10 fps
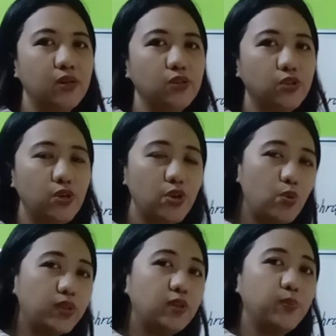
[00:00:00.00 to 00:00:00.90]
Do you know
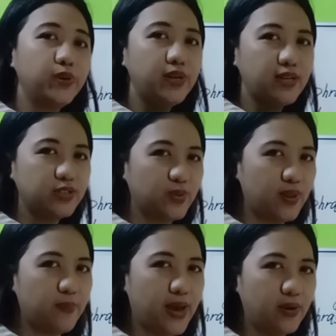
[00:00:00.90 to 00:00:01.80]
what the bird is all
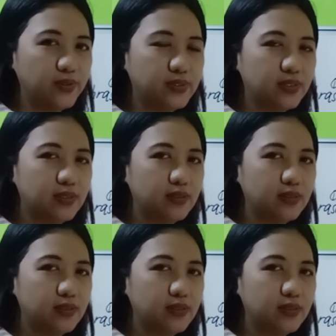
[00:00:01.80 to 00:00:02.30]
about?